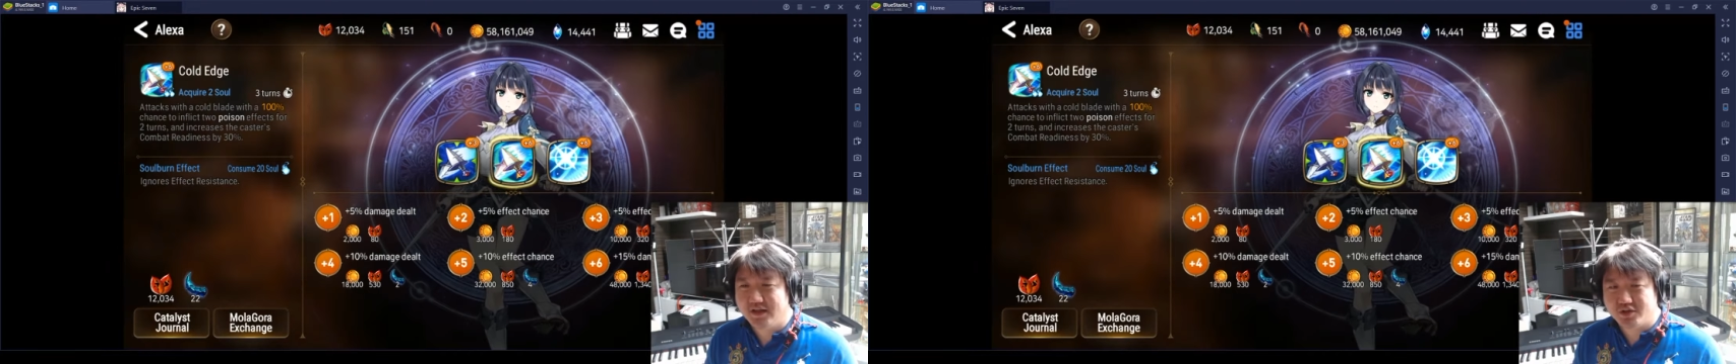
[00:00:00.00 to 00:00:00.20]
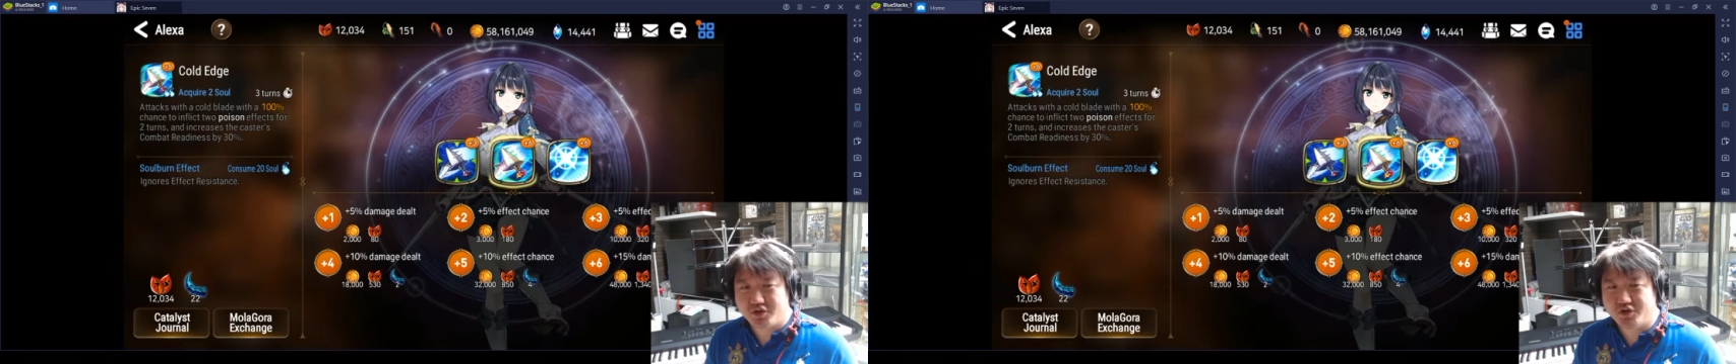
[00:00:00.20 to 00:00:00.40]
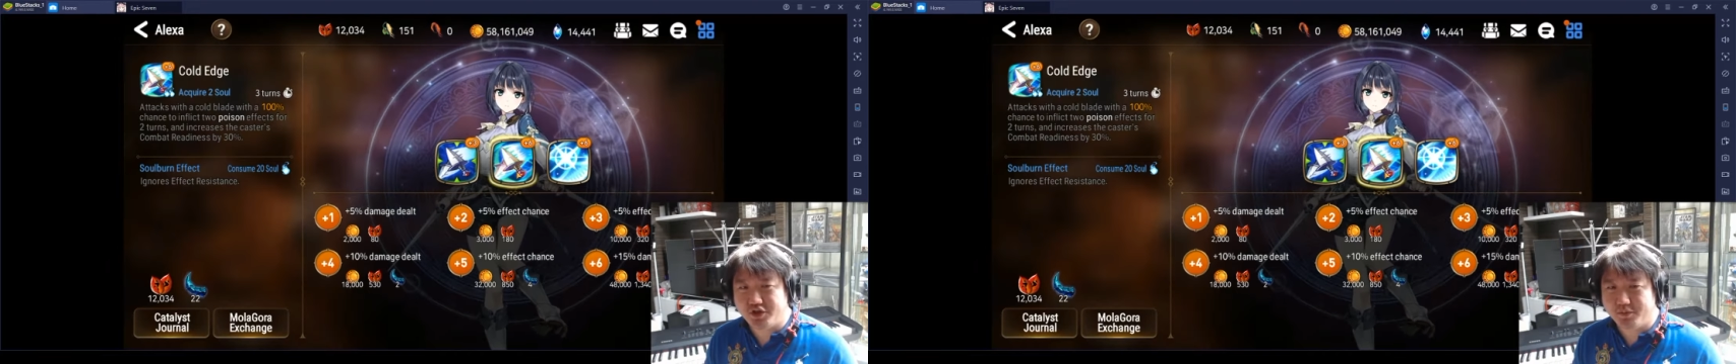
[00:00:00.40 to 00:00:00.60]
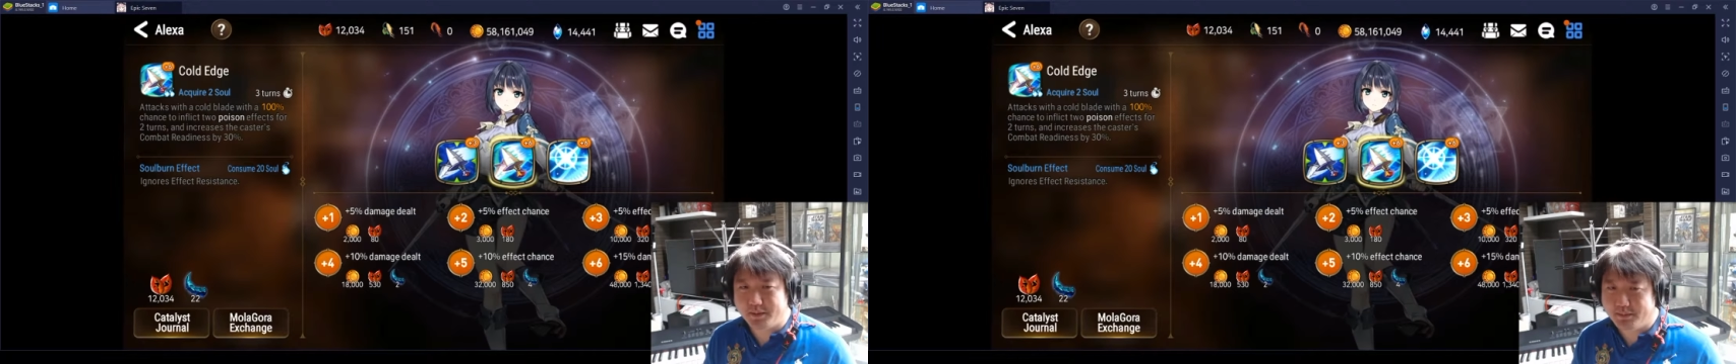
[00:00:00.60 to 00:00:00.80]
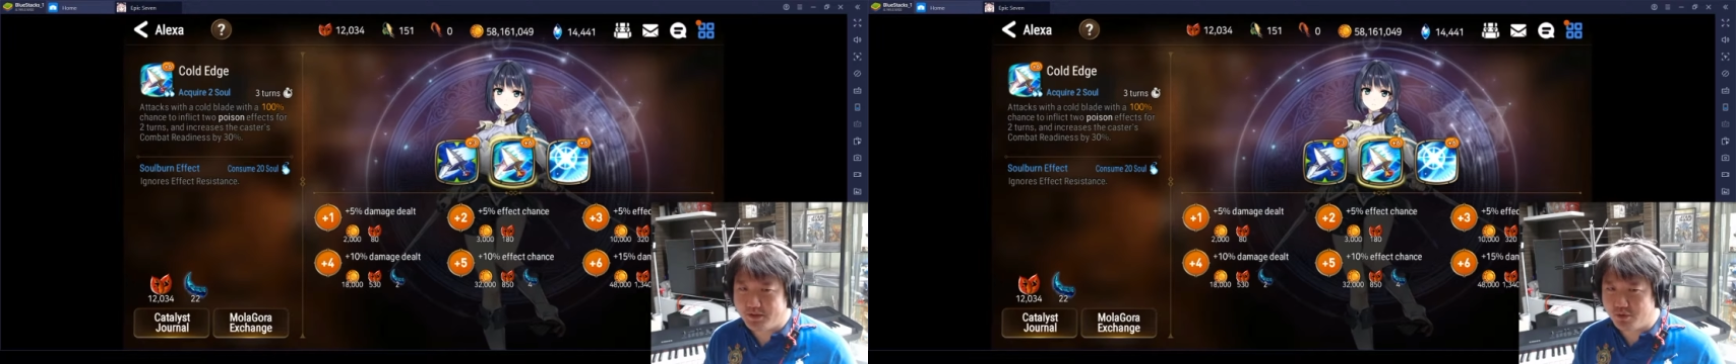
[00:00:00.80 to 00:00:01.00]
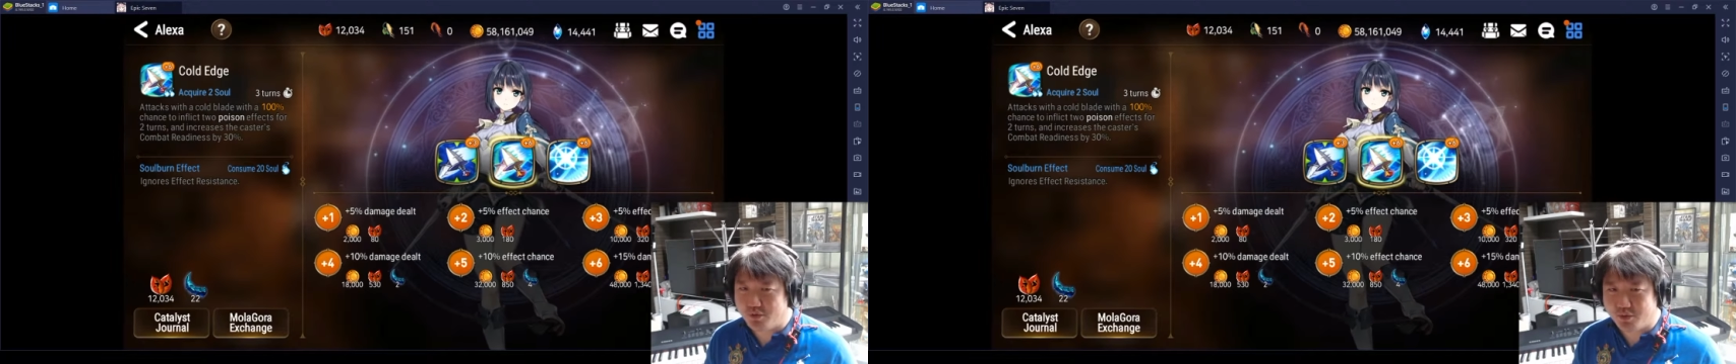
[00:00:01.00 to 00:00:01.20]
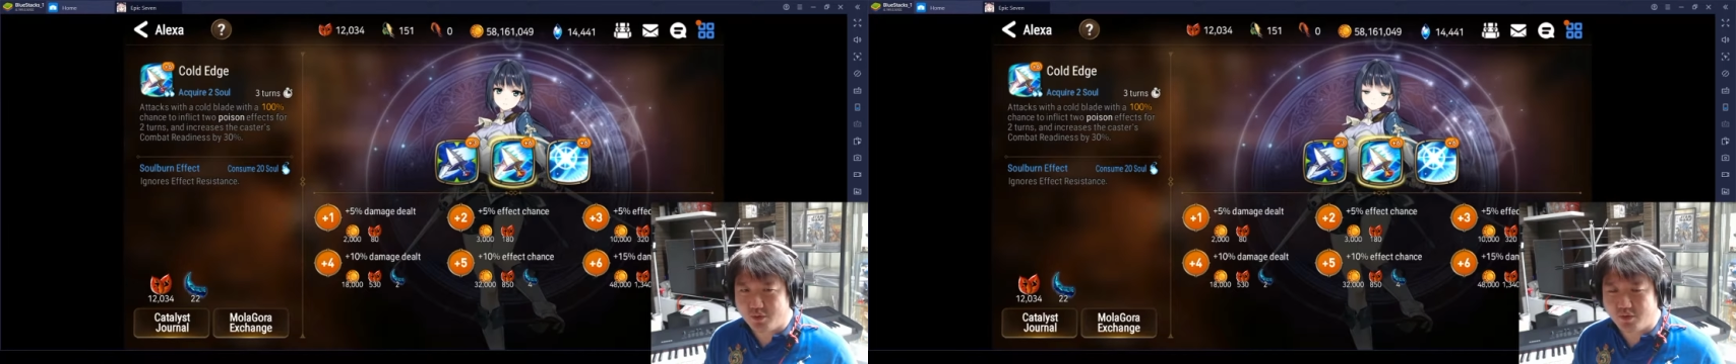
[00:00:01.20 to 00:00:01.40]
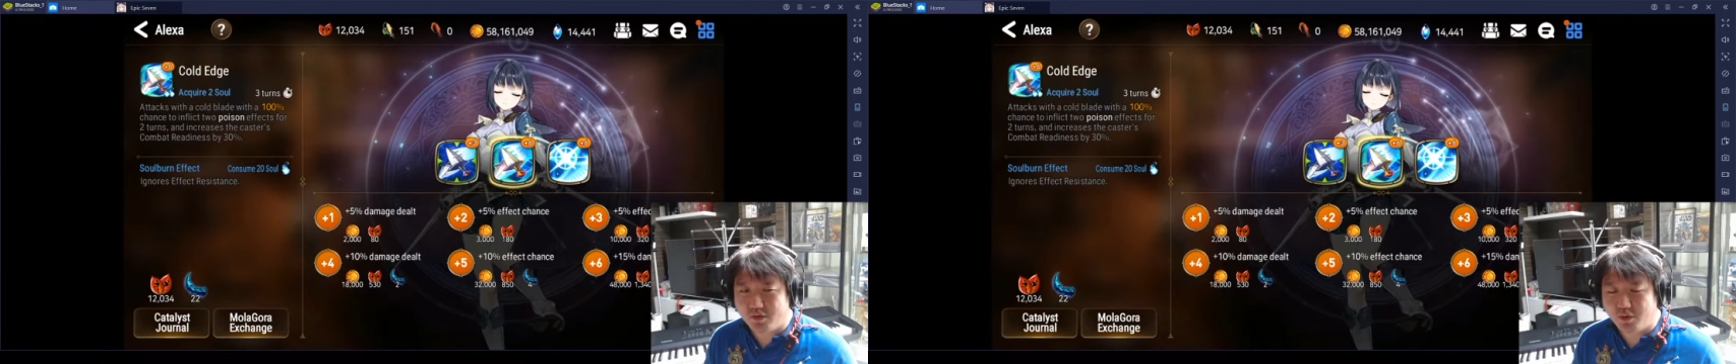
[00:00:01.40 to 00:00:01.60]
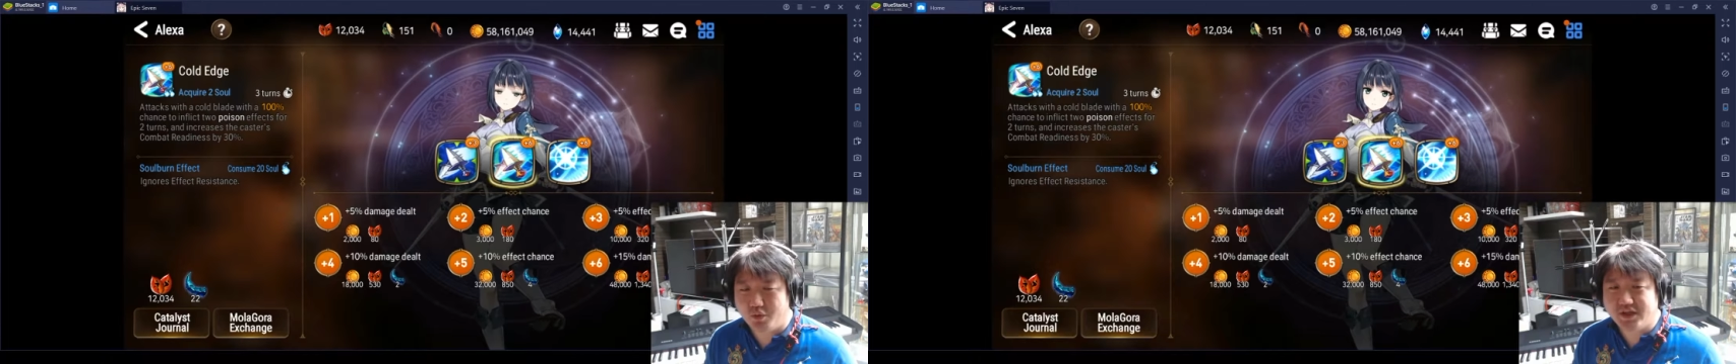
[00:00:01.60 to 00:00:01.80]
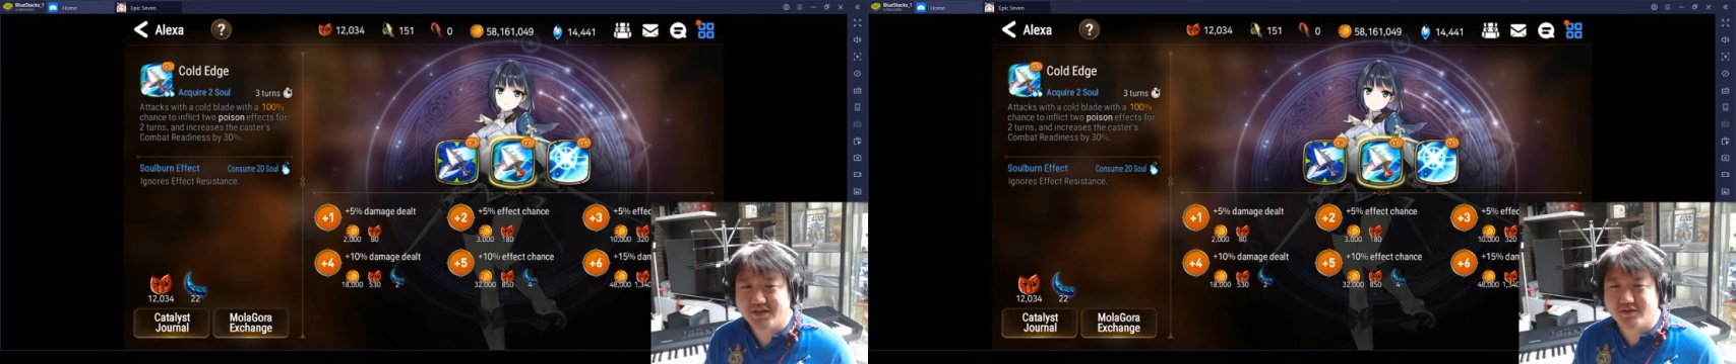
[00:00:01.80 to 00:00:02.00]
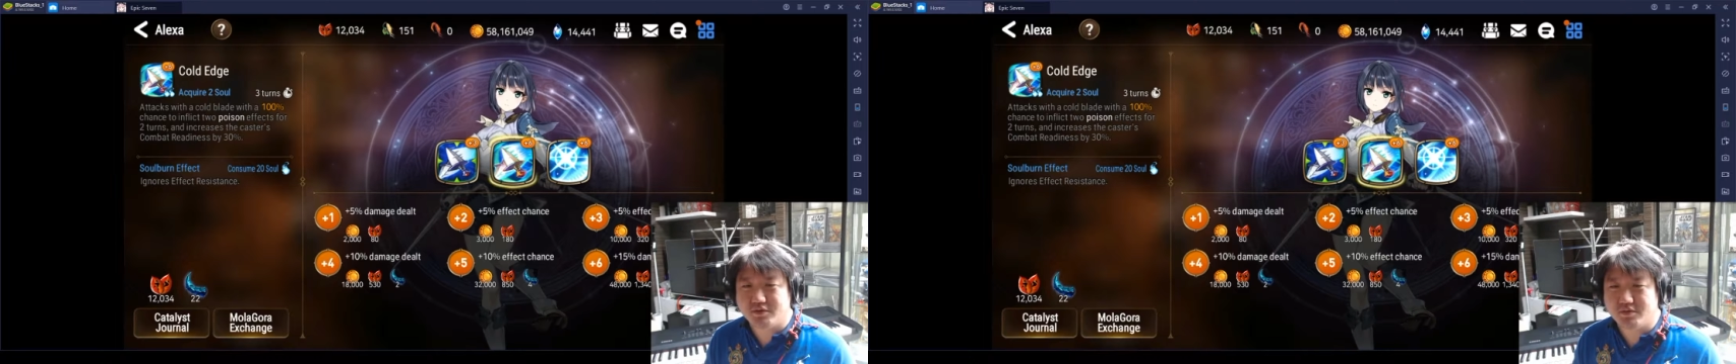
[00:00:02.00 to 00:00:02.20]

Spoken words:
so she'll be able to always